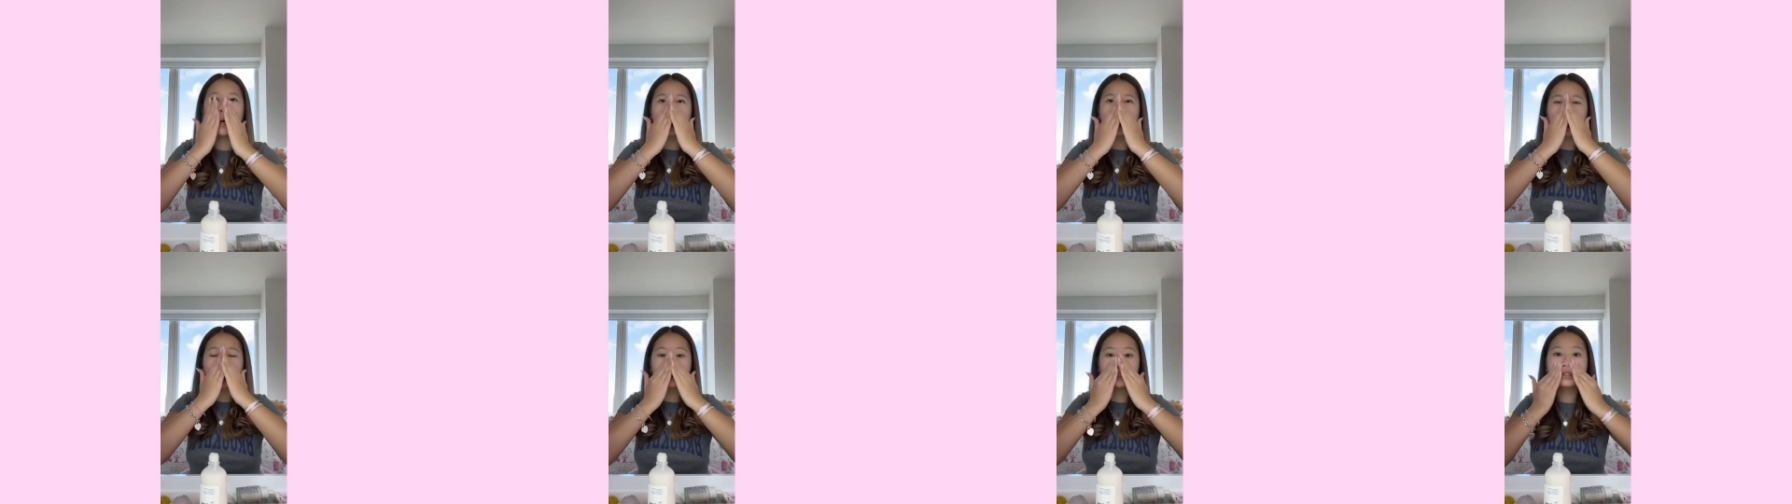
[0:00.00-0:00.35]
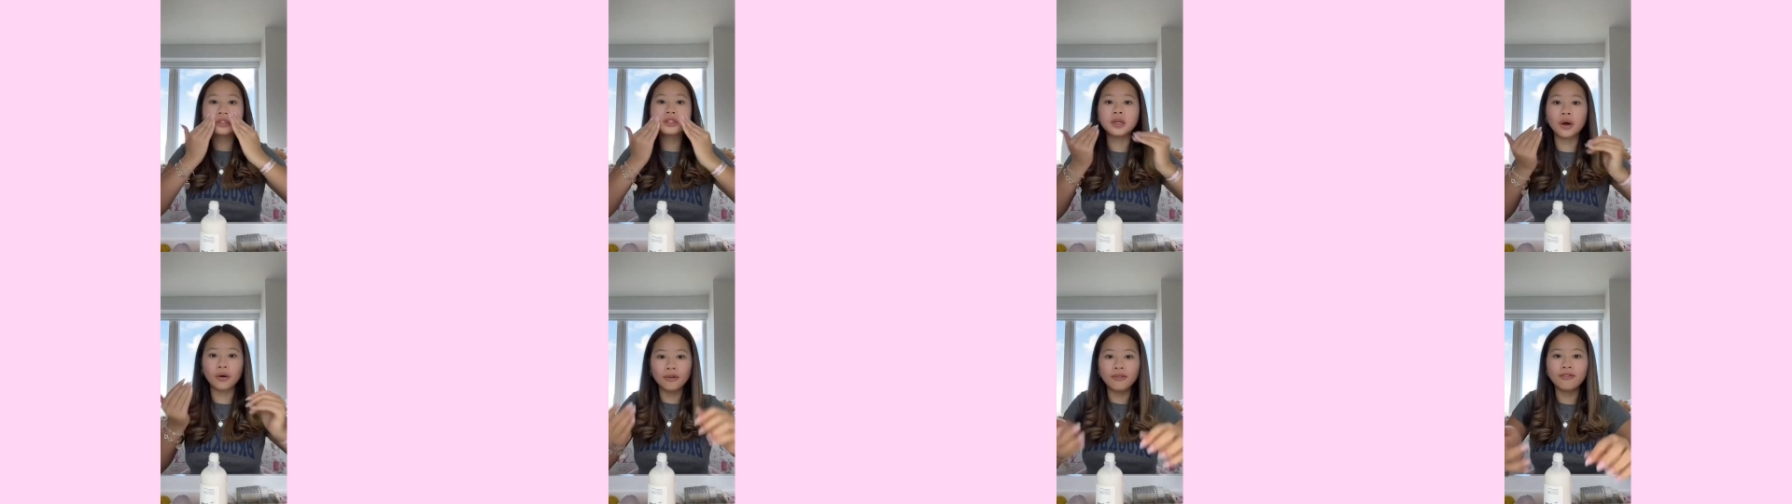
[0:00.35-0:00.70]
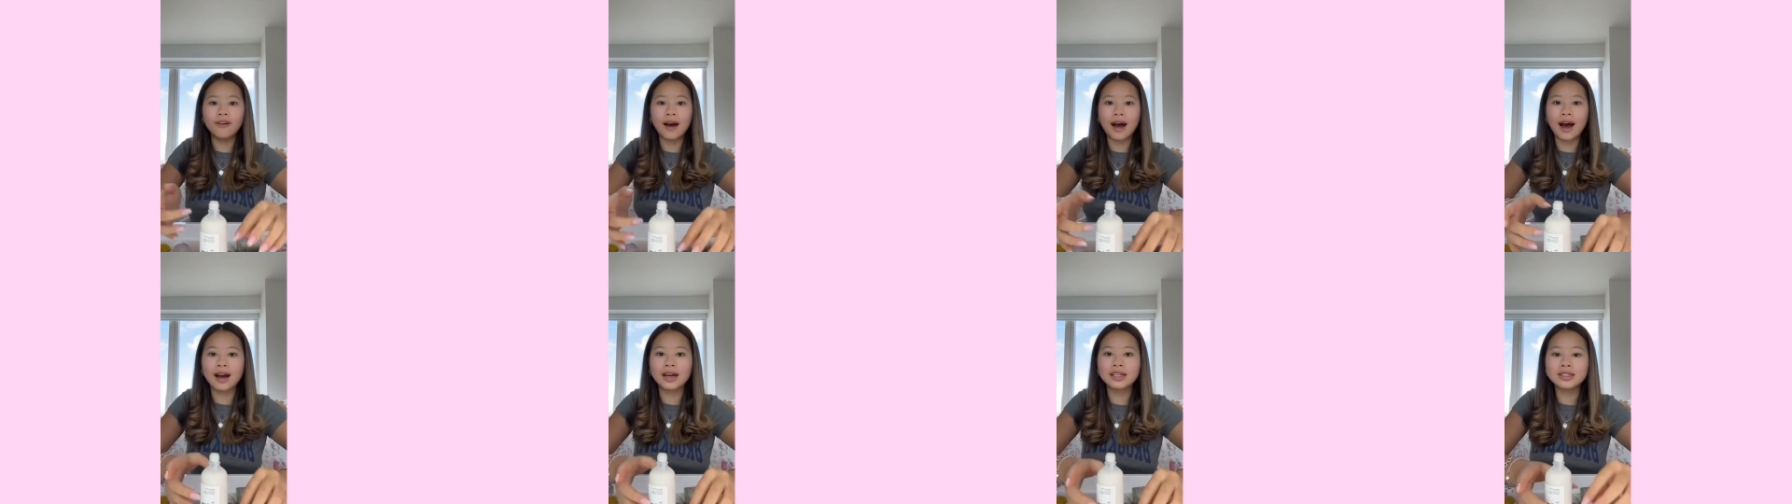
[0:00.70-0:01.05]
so
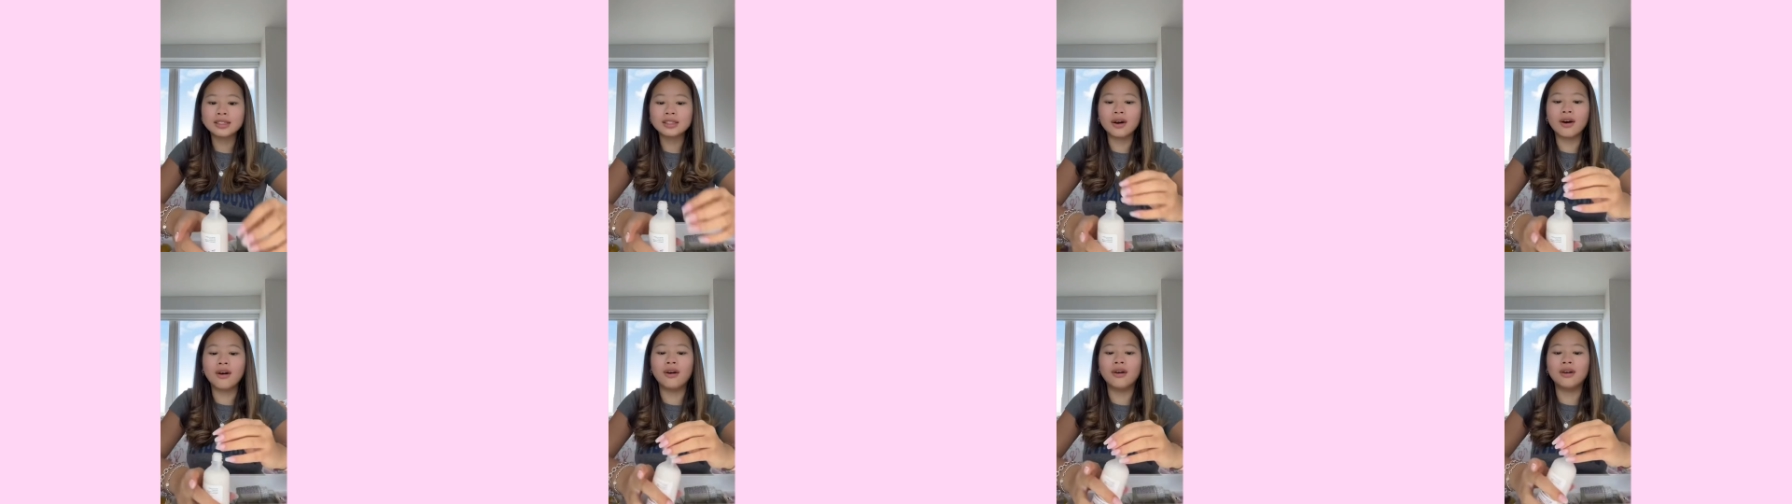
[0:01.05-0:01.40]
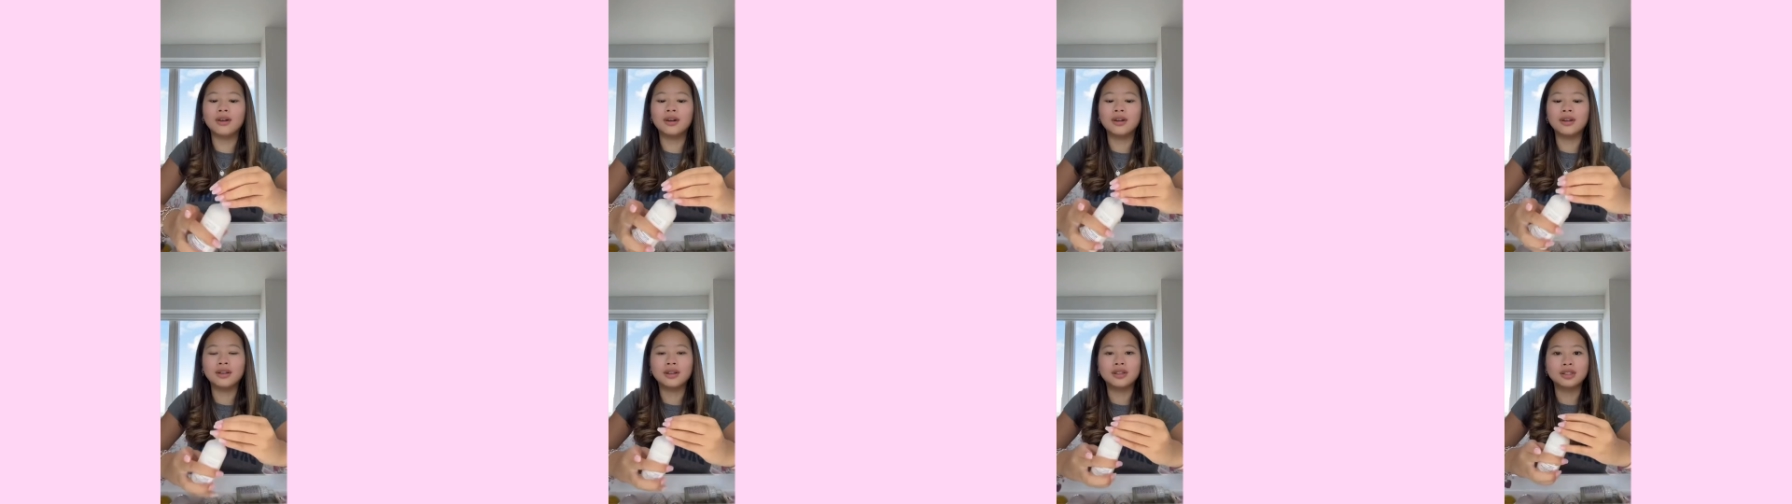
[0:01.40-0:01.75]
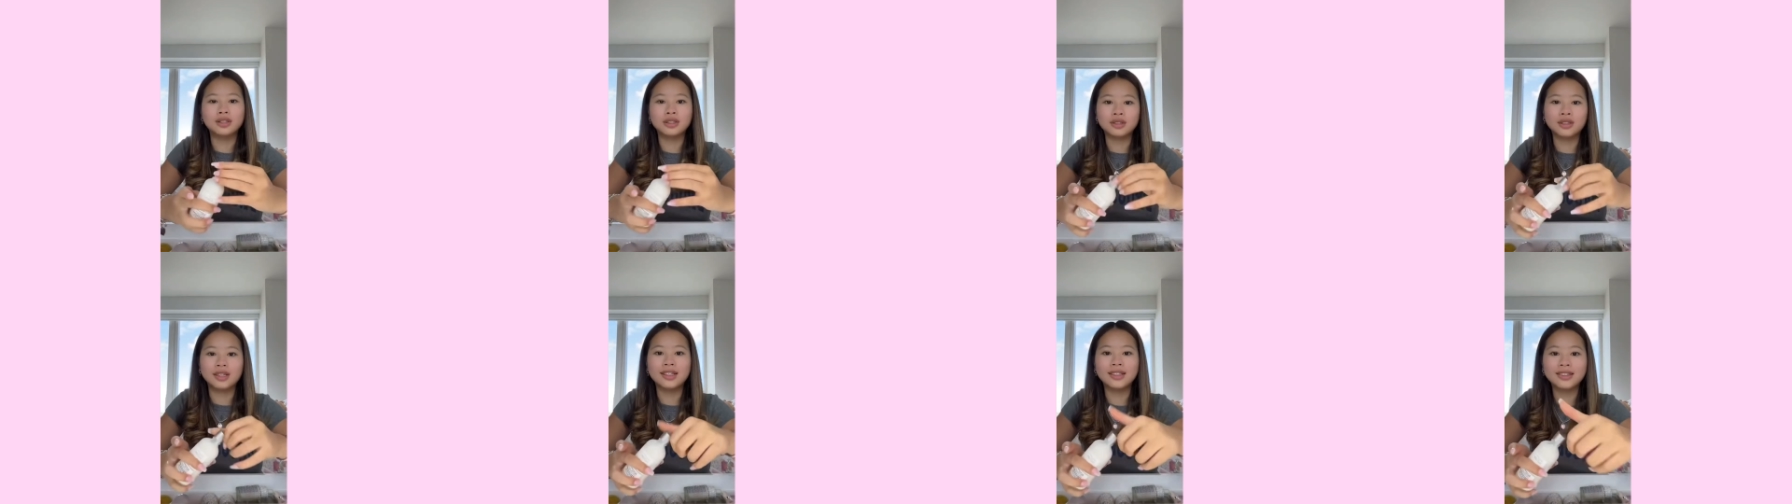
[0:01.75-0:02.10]
fast on the
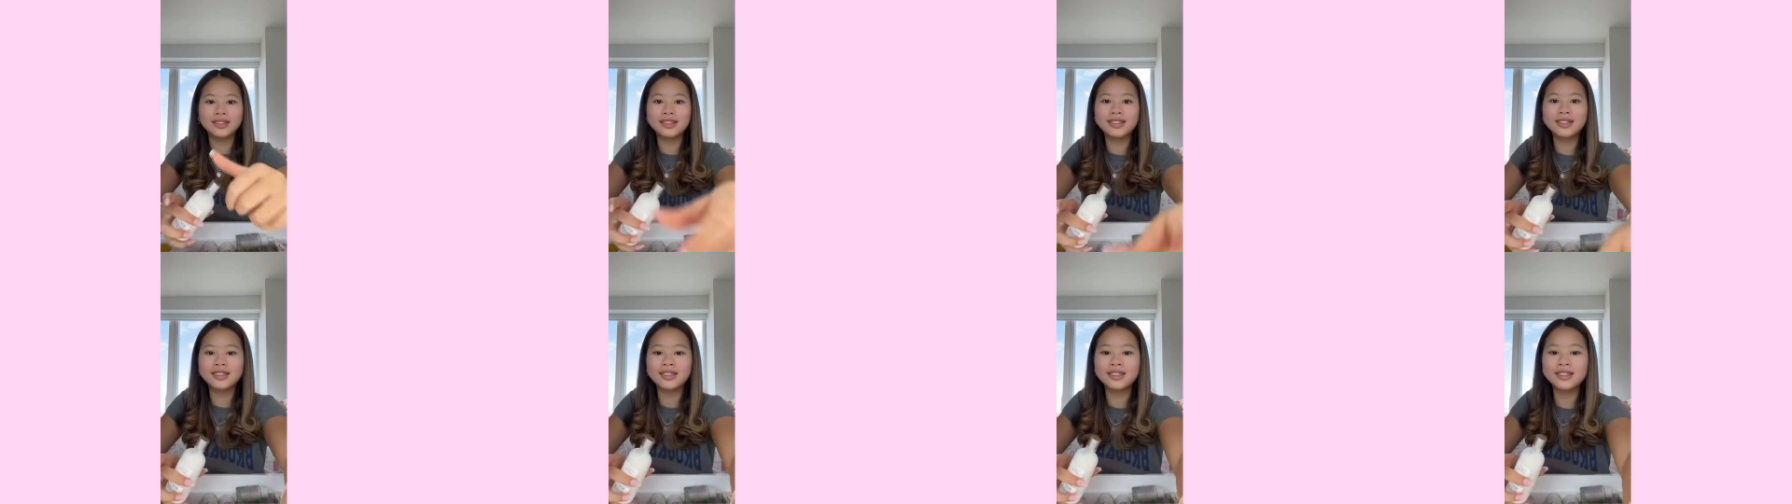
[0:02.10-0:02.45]
streets.